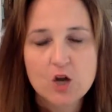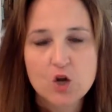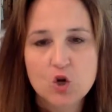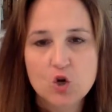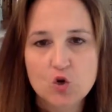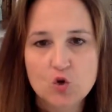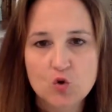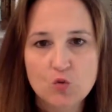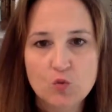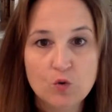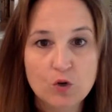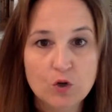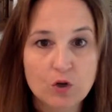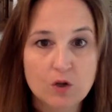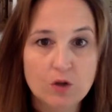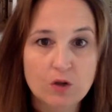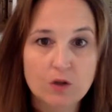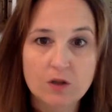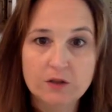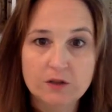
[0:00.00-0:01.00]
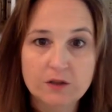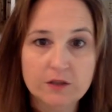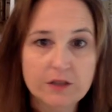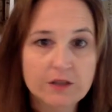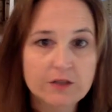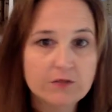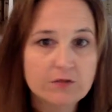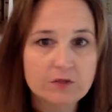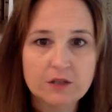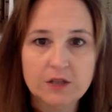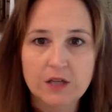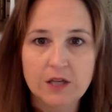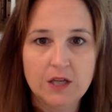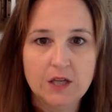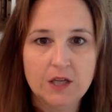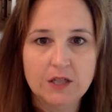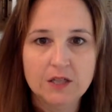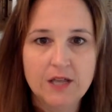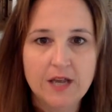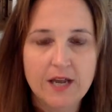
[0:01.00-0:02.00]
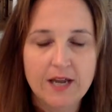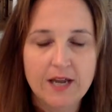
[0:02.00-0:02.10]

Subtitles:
who will literally